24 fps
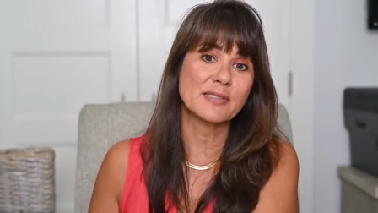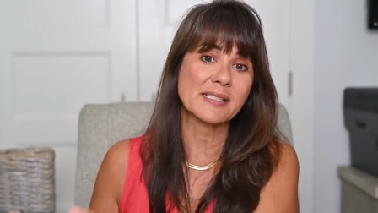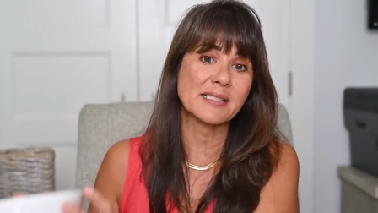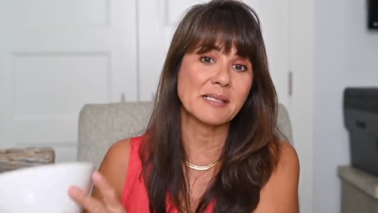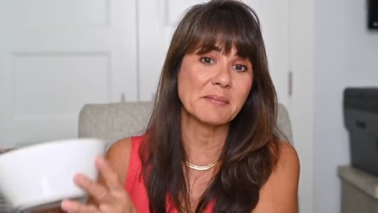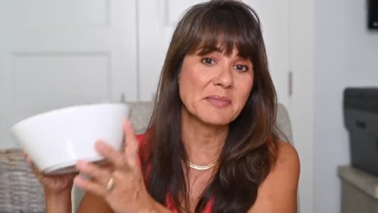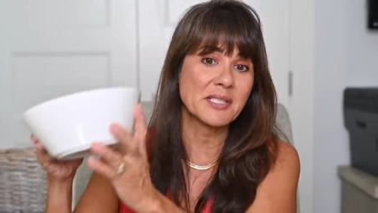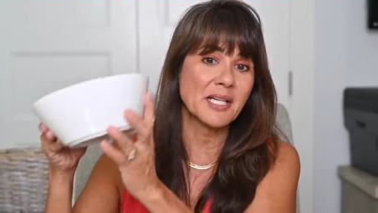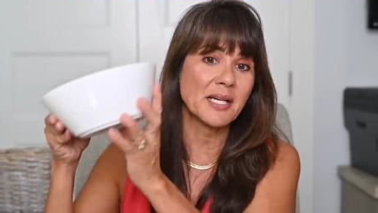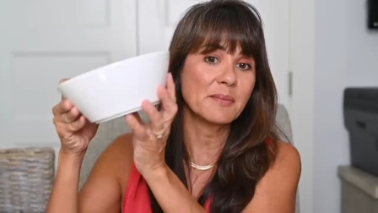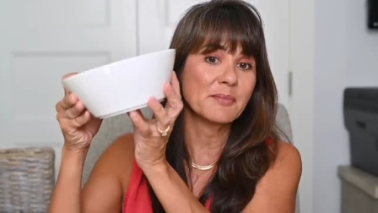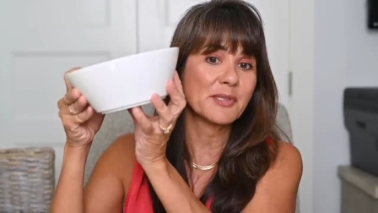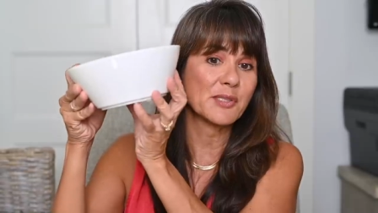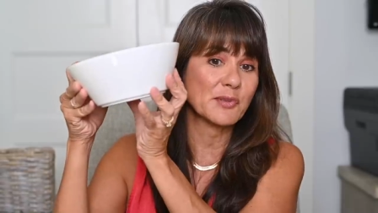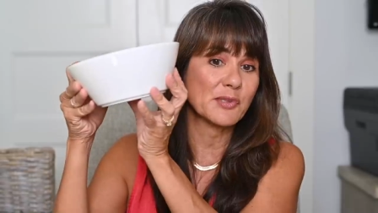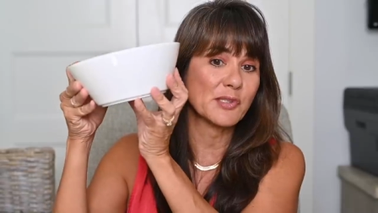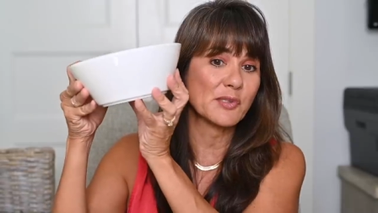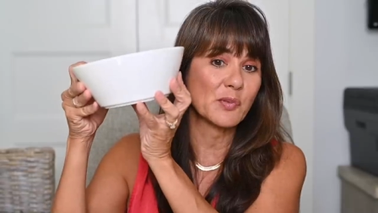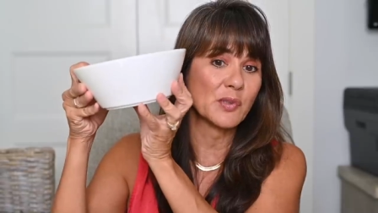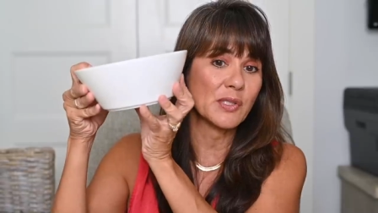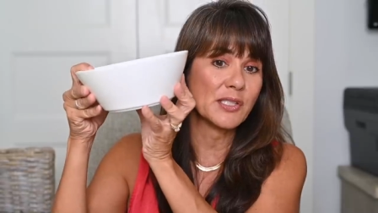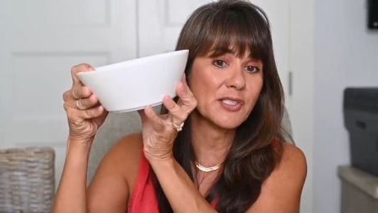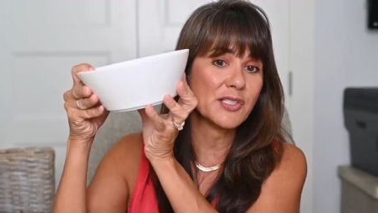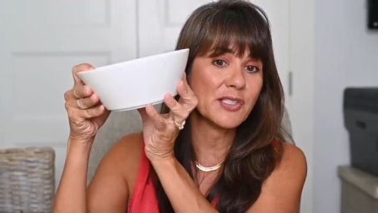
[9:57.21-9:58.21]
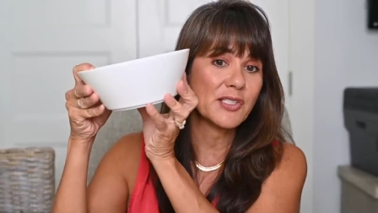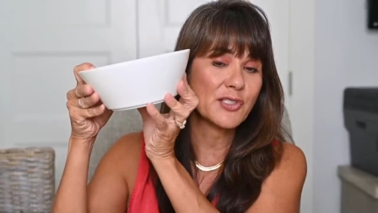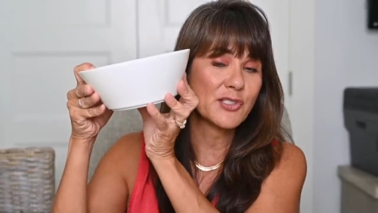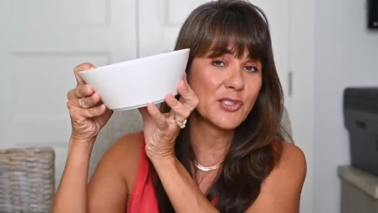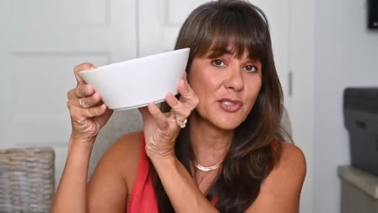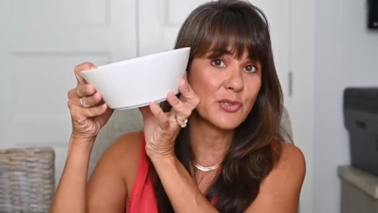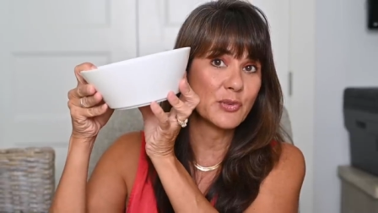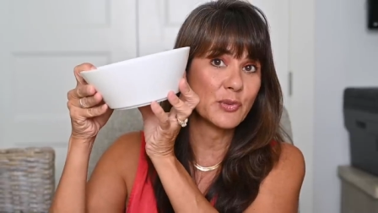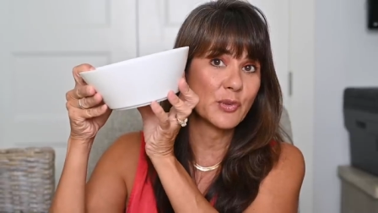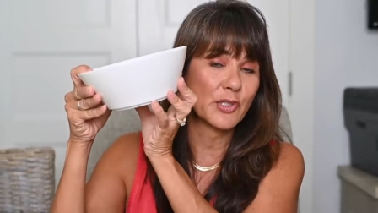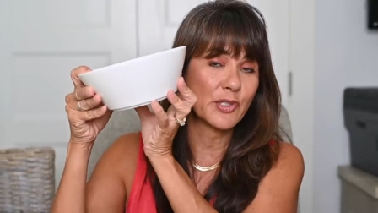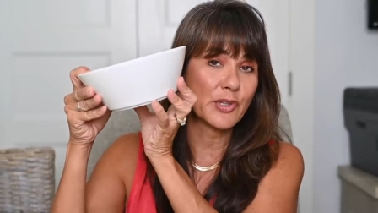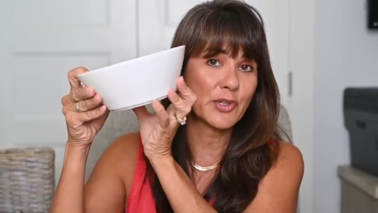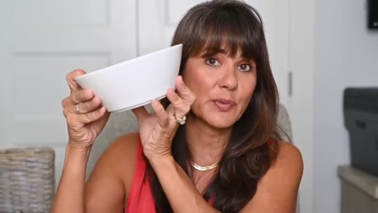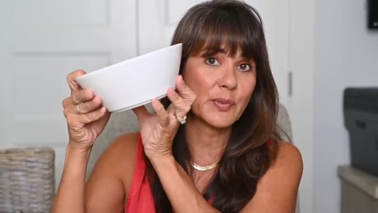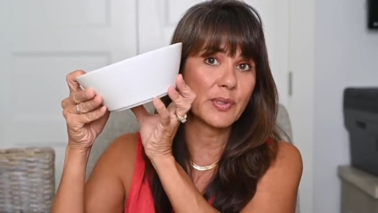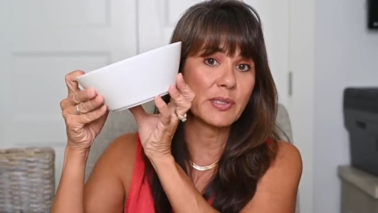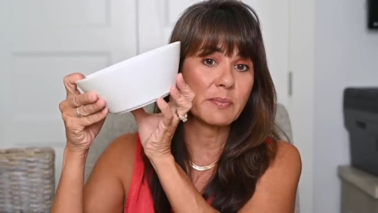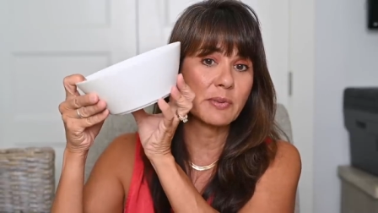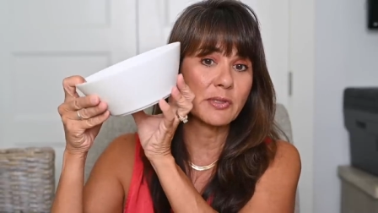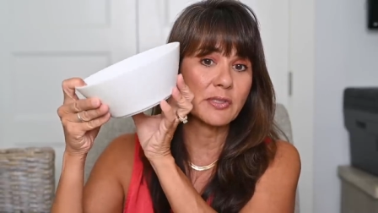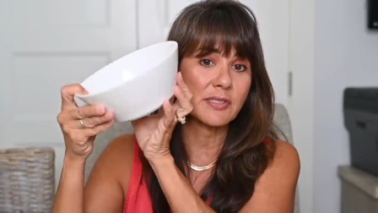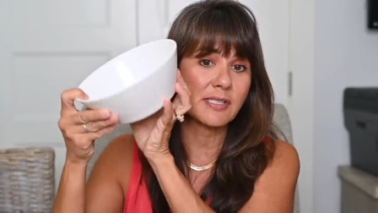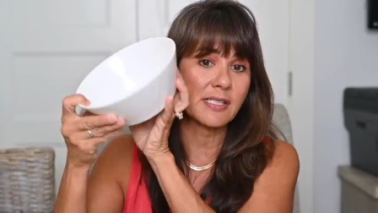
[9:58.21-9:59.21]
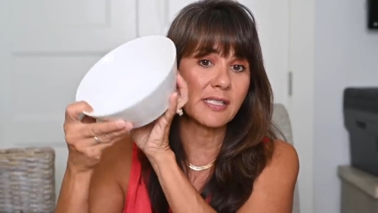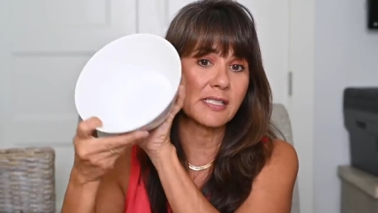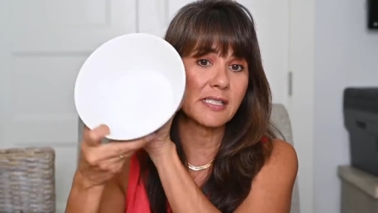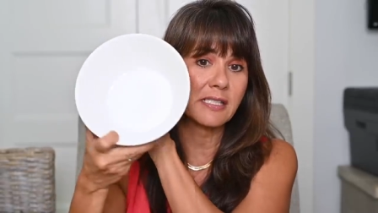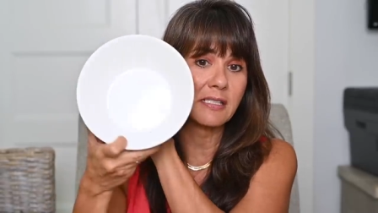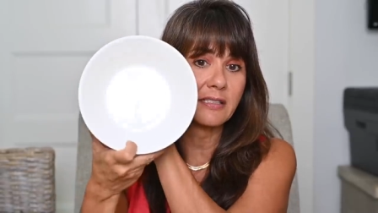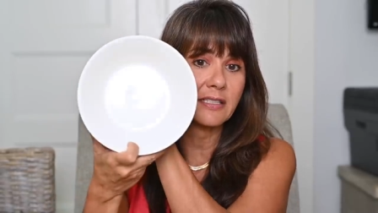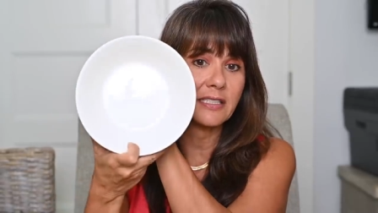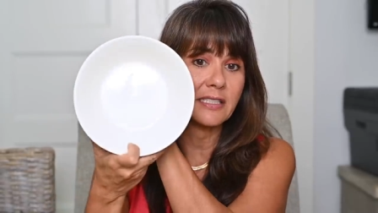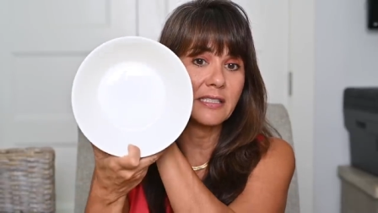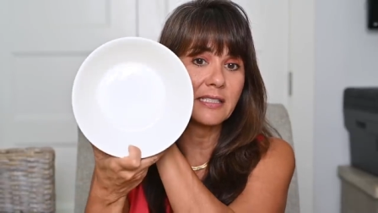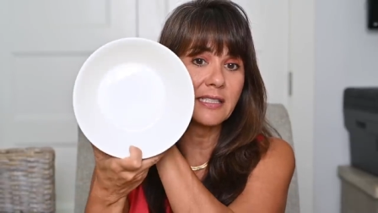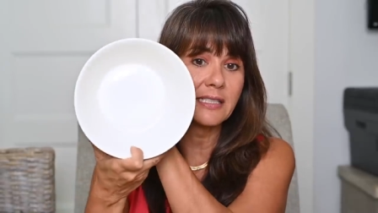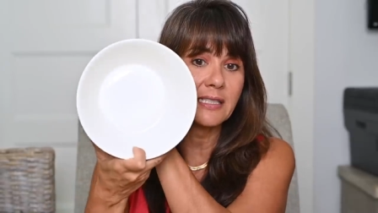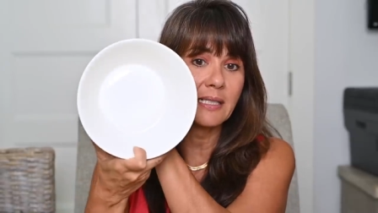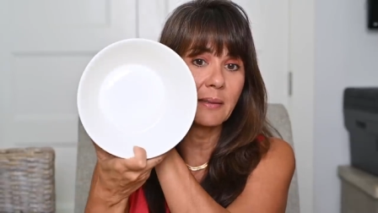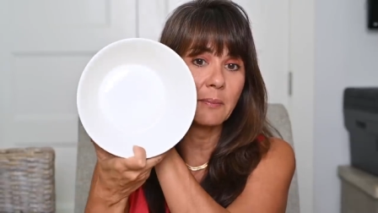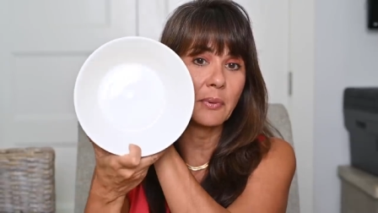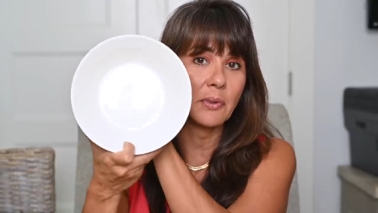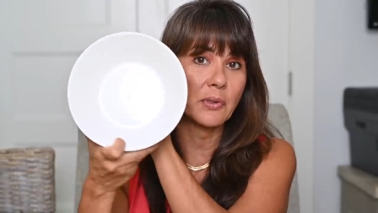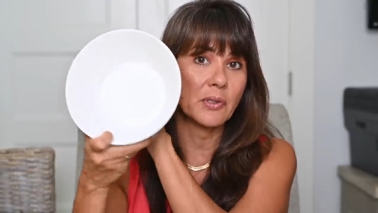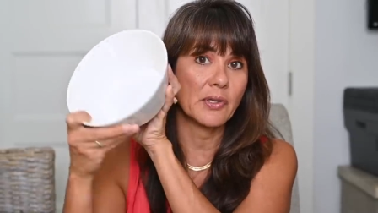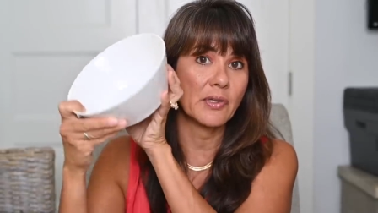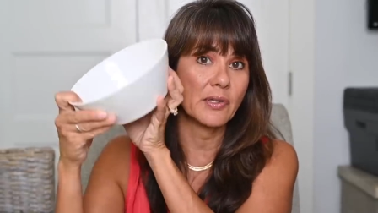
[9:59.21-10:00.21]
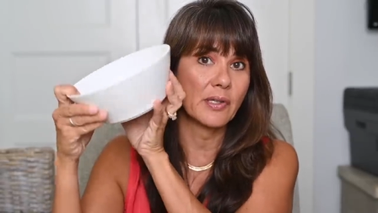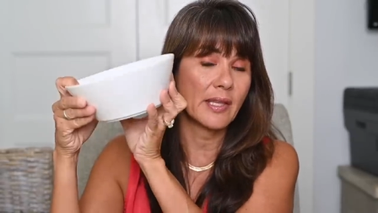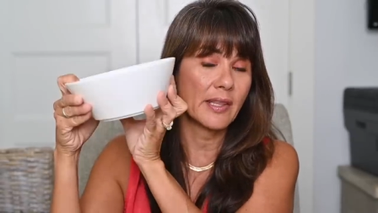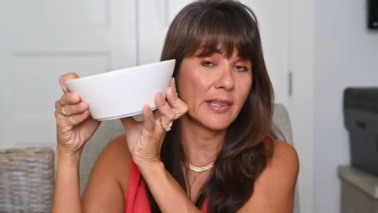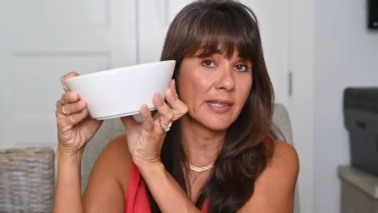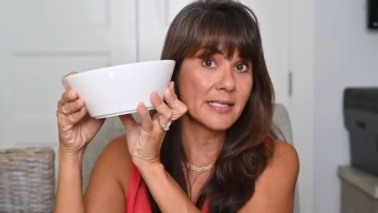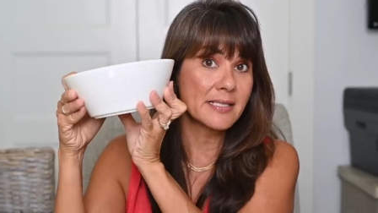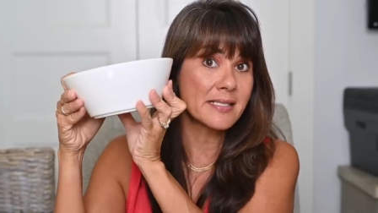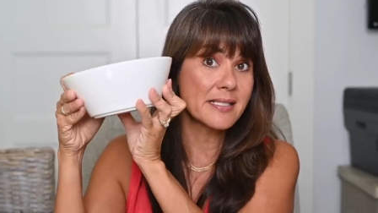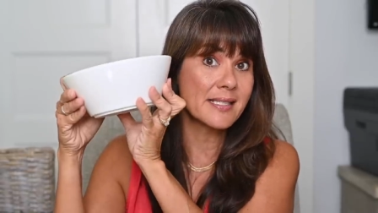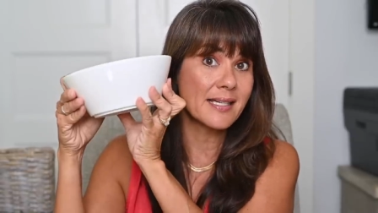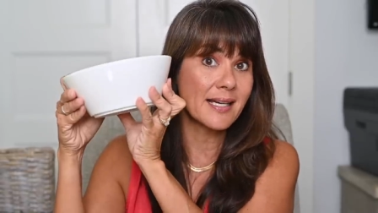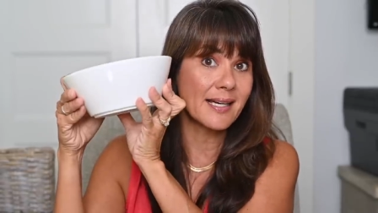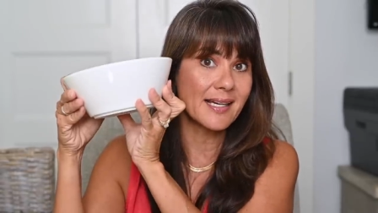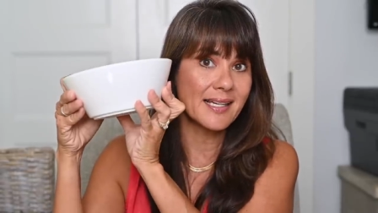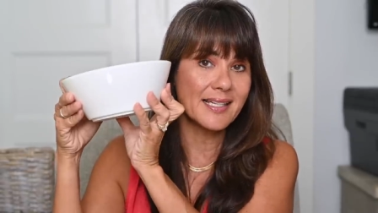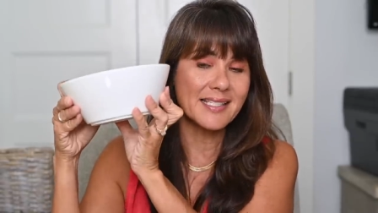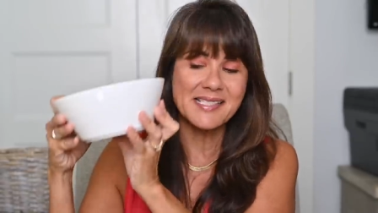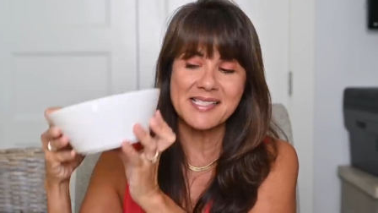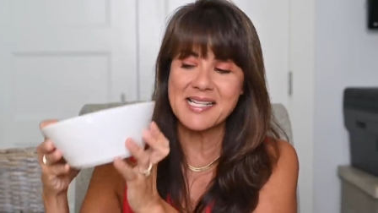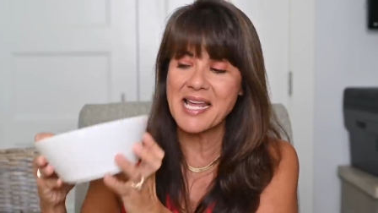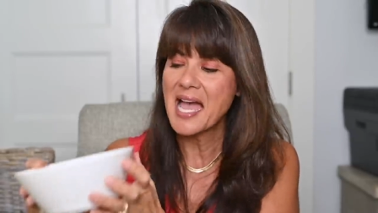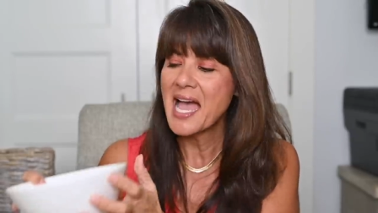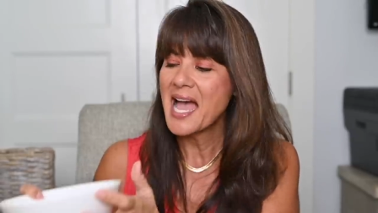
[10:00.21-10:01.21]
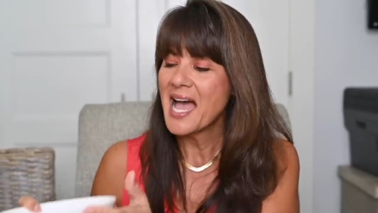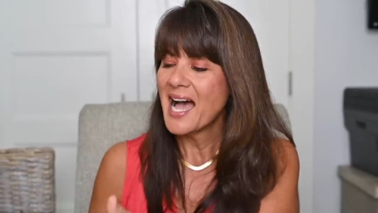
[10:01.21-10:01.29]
Sometimes it was one, two, or three bowls of cereal in a bowl this size.